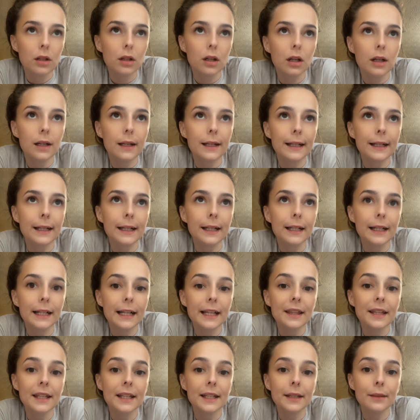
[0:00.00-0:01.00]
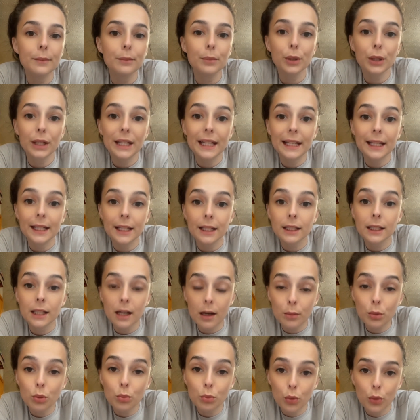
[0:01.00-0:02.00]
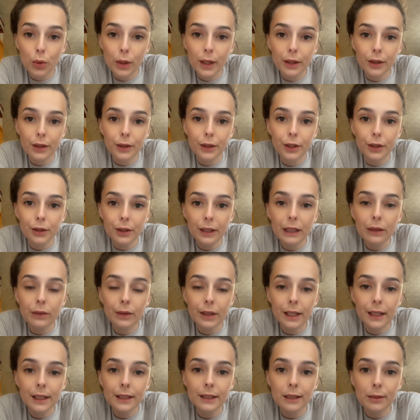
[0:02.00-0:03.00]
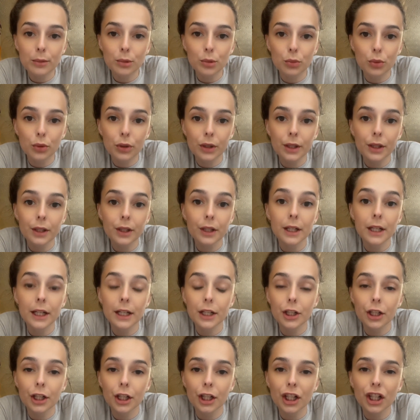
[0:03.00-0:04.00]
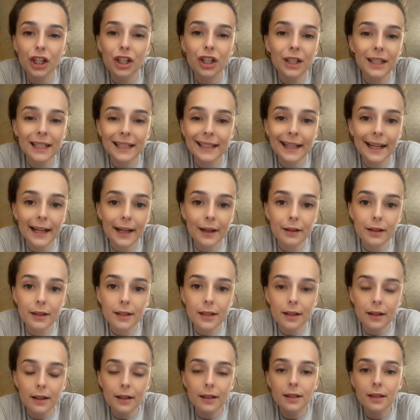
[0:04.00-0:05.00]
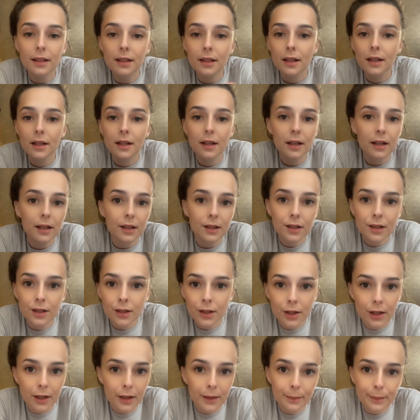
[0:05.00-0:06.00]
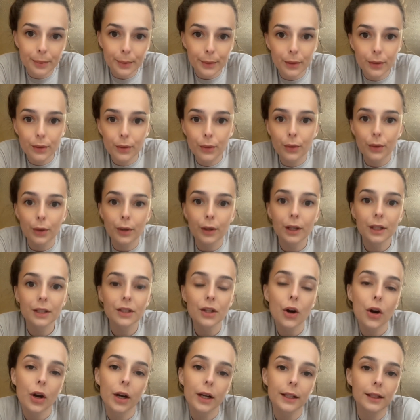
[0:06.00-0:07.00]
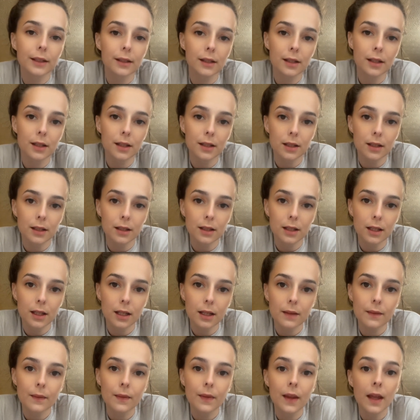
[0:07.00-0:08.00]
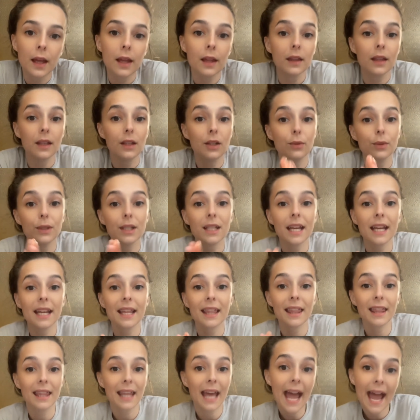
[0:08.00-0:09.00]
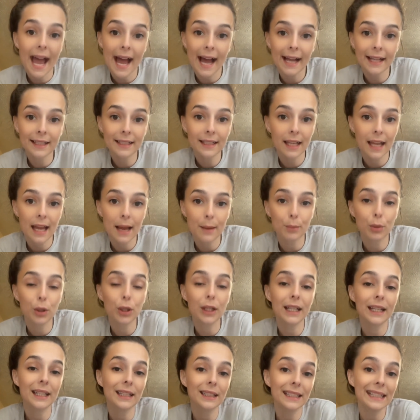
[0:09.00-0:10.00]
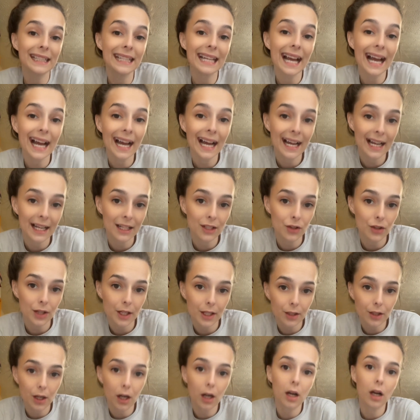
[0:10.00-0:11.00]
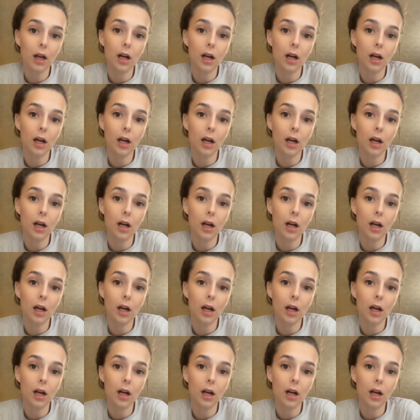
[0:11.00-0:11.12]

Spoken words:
and then put it in a double boiler, your liquid in a double boiler, and you're going to cook it down until it's a syrup or a tar consistency. Then you would take that and put it in a dehydrator,